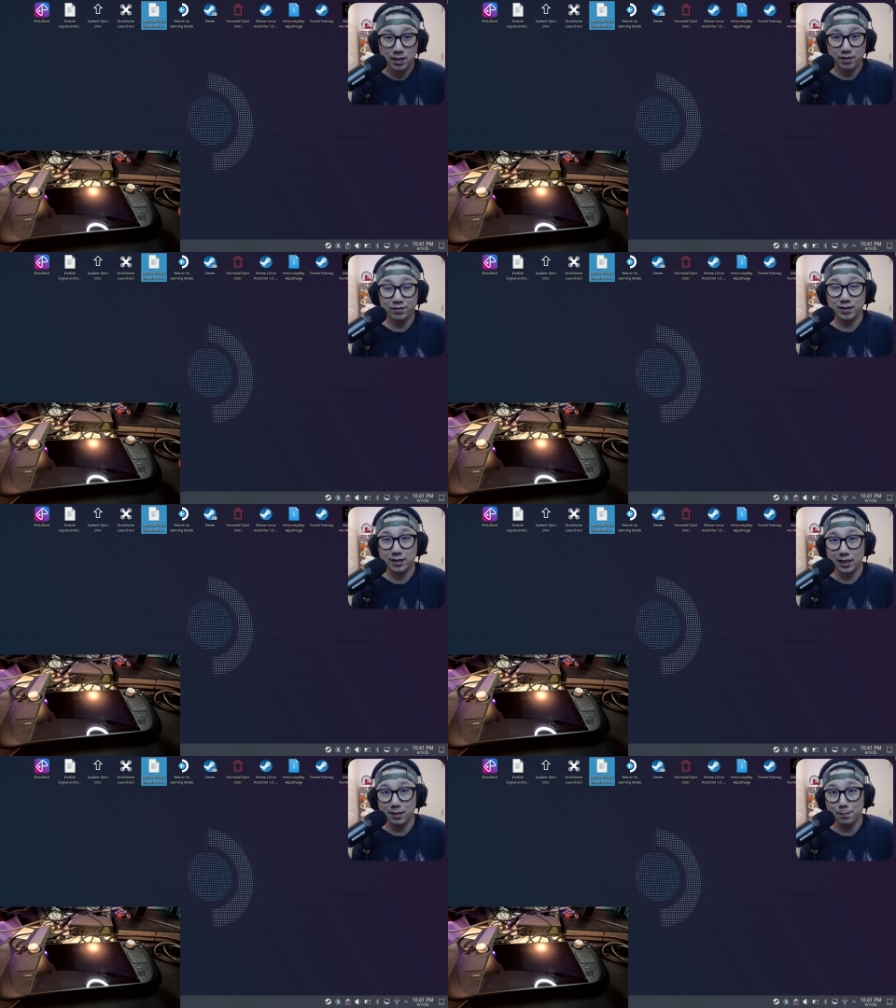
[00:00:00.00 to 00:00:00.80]
If it
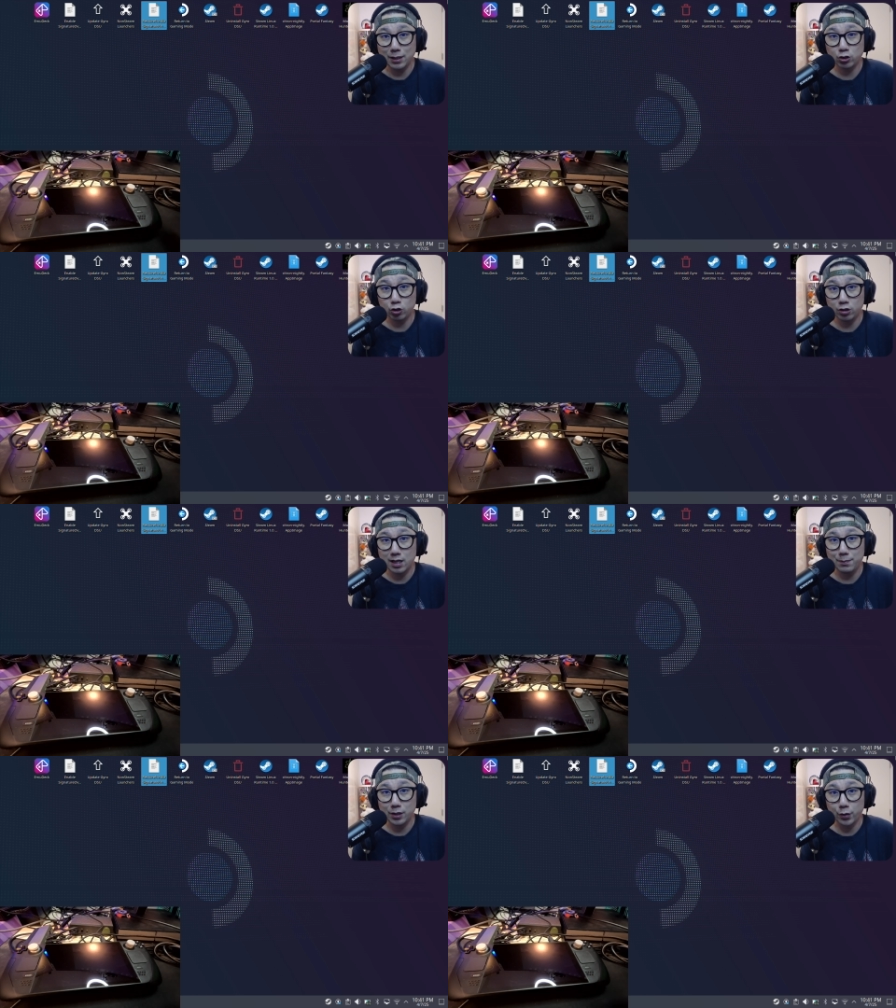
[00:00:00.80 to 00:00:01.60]
did, make sure you
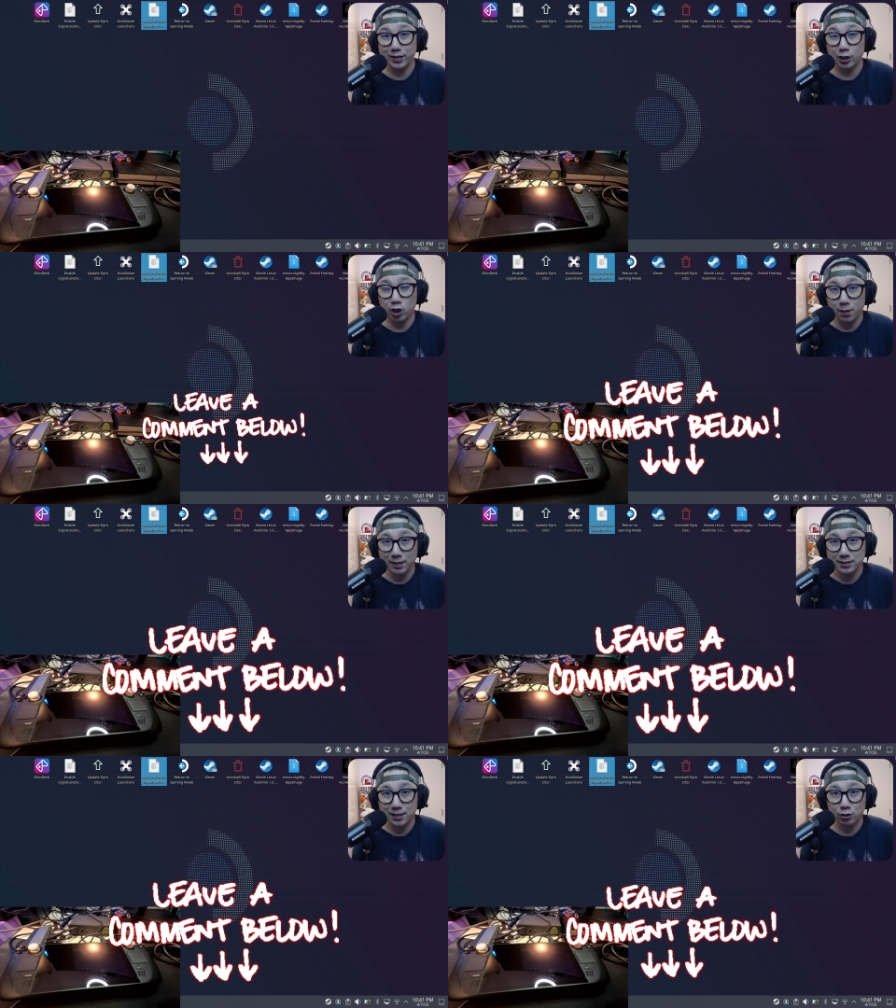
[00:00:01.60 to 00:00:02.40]
let me know in the
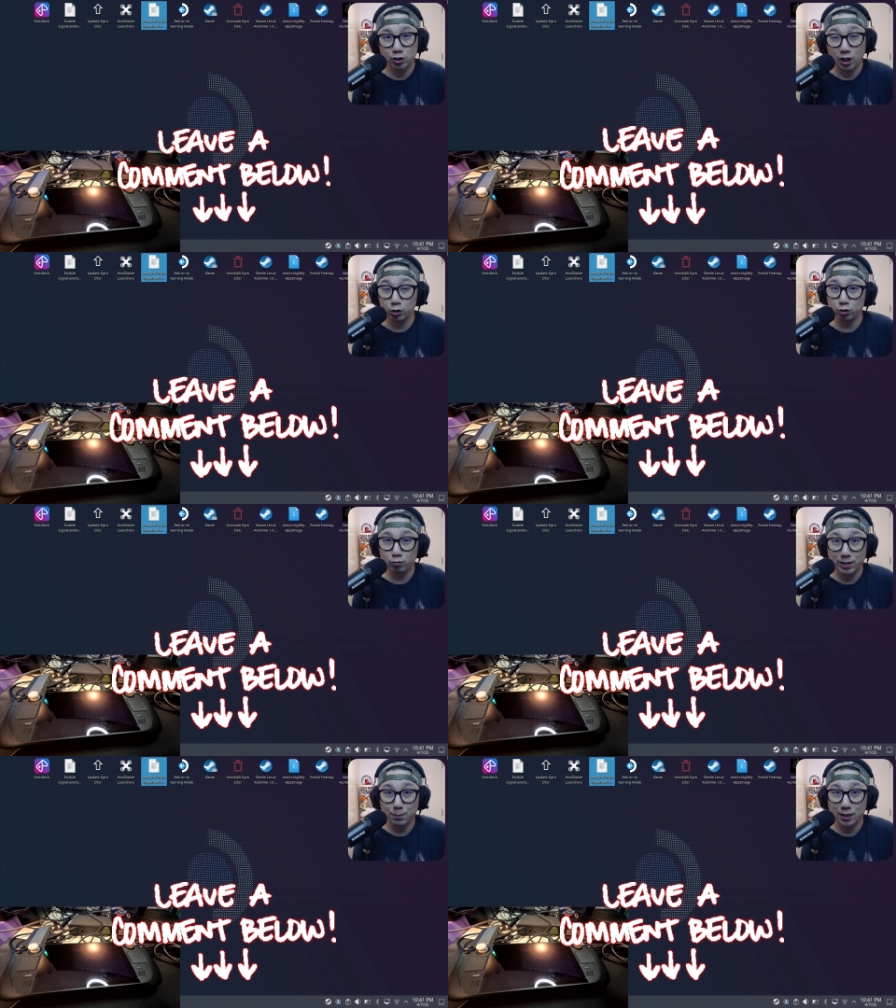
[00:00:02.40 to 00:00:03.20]
comment section. I do
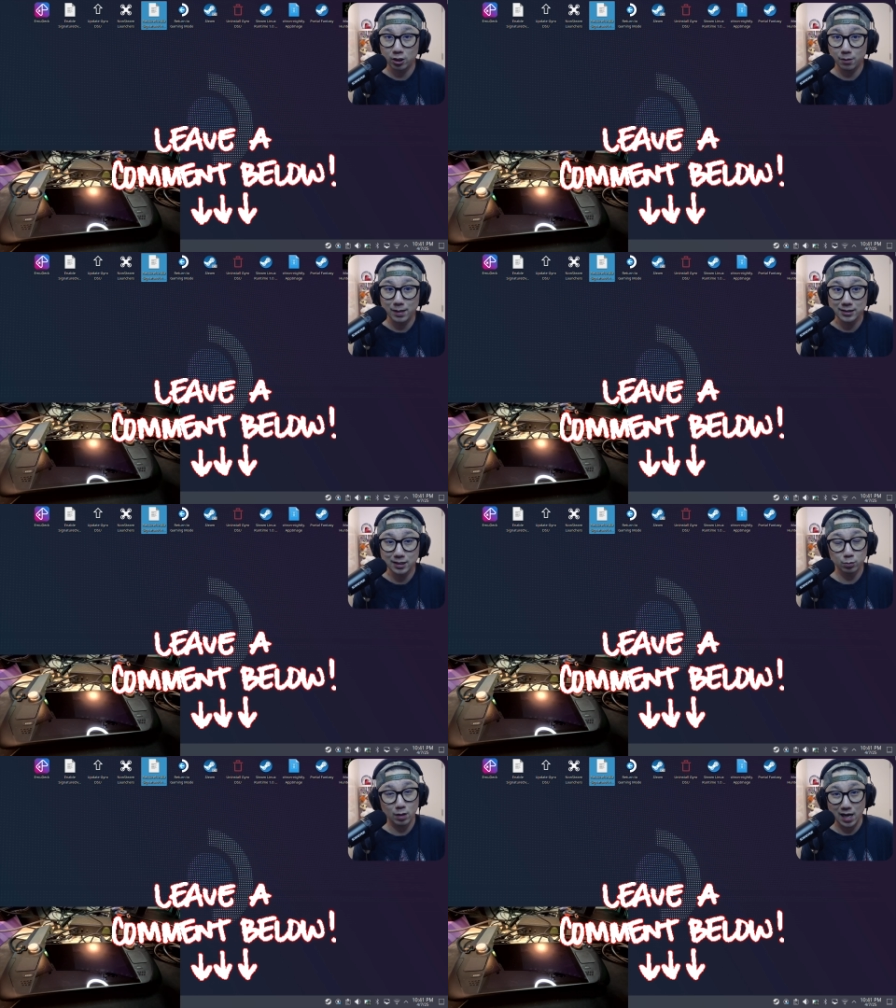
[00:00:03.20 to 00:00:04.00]
read my comments.
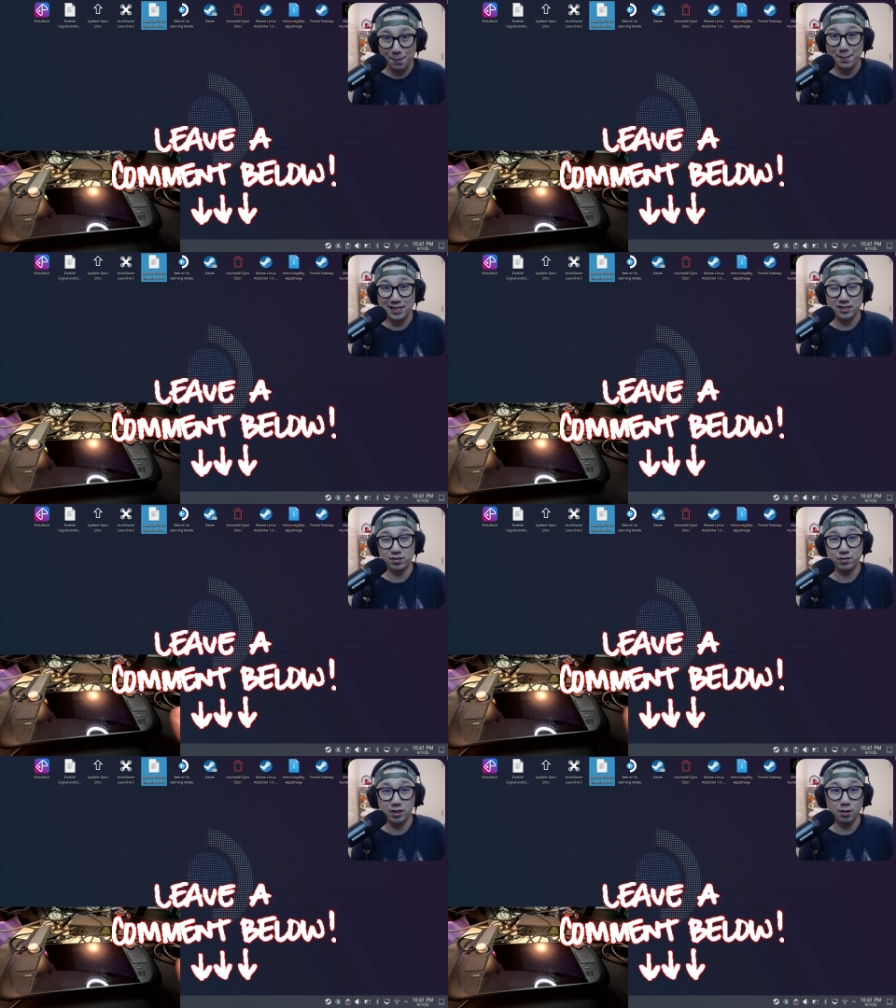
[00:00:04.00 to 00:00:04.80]
That's why I make this
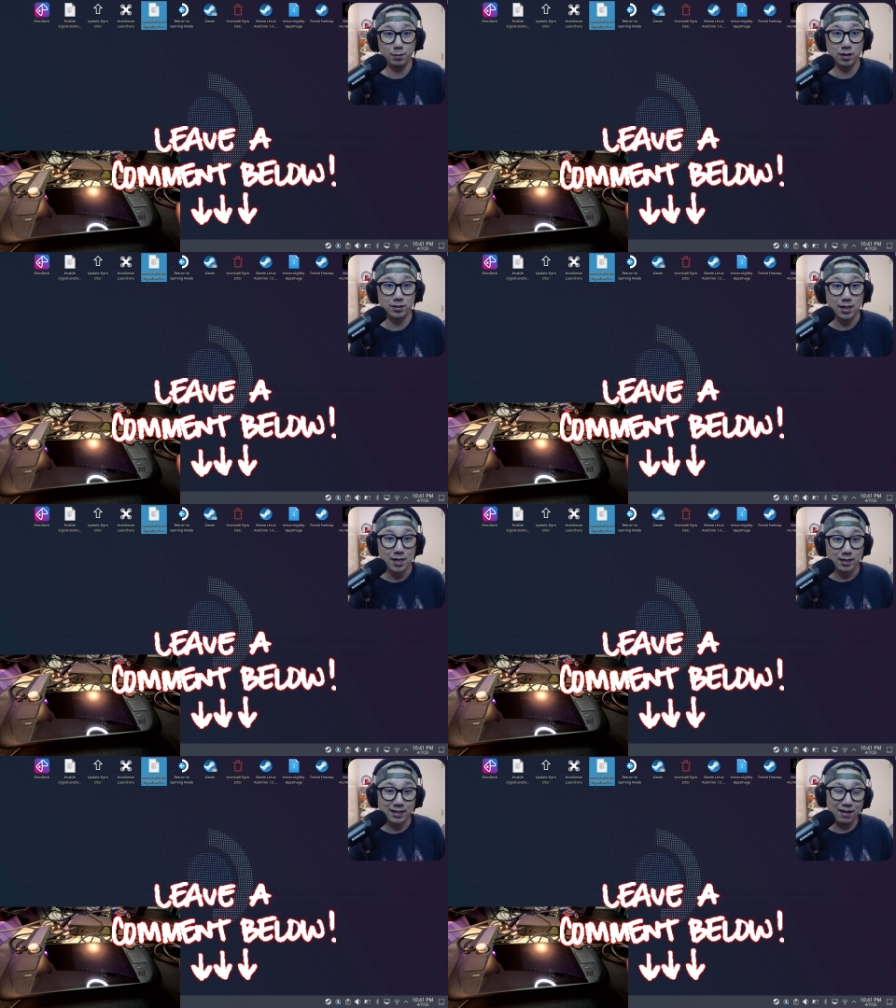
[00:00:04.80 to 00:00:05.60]
video because
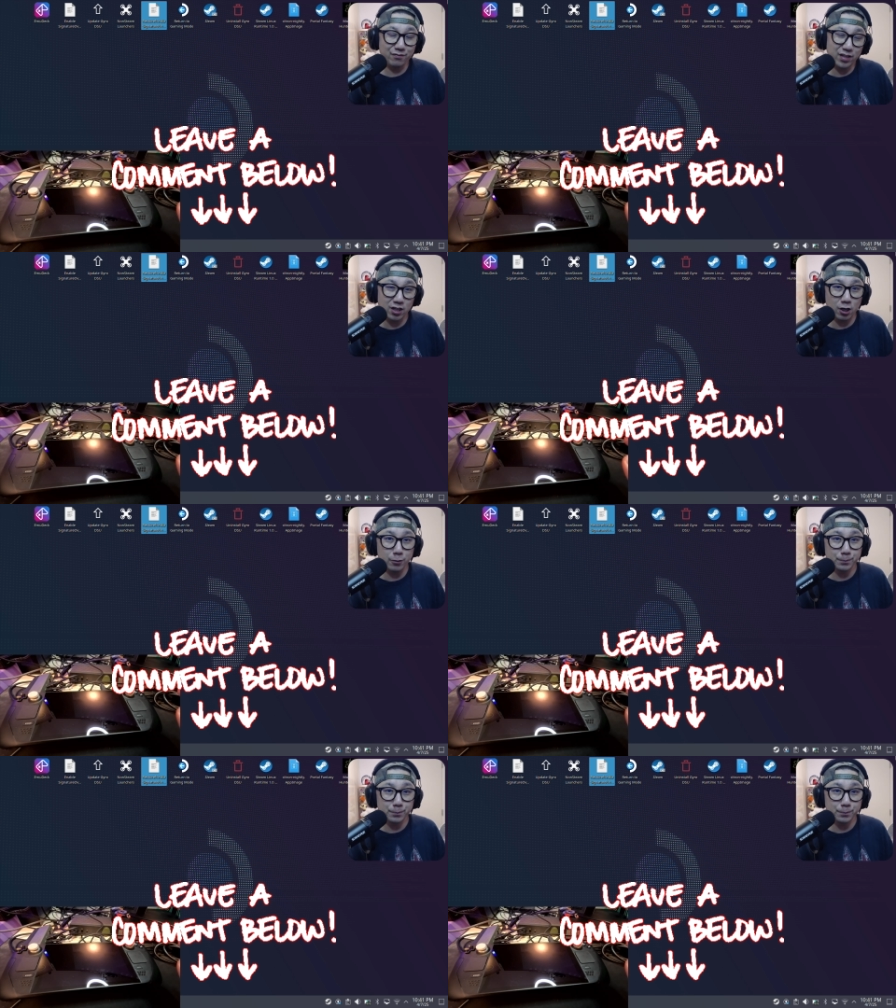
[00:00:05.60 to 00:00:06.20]
that video